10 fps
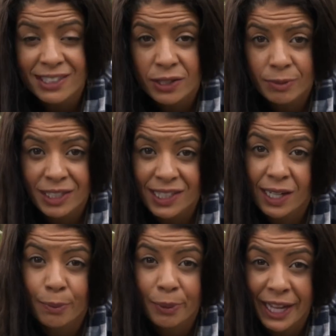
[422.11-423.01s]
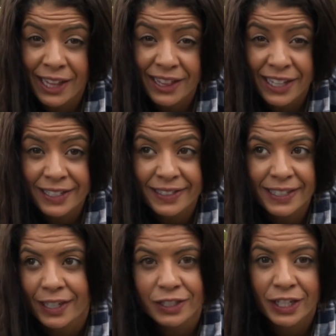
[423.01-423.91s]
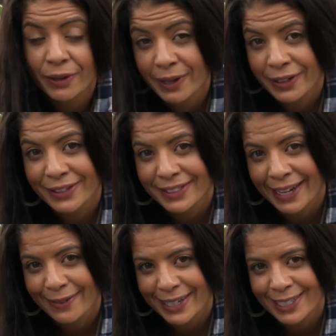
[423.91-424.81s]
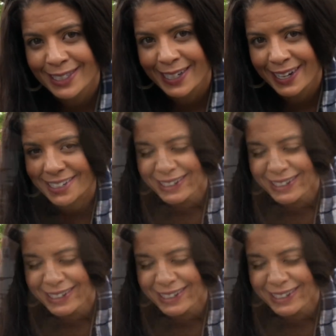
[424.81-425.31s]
So I'm just going to plant these, and I'll show you what it looks like when it's done.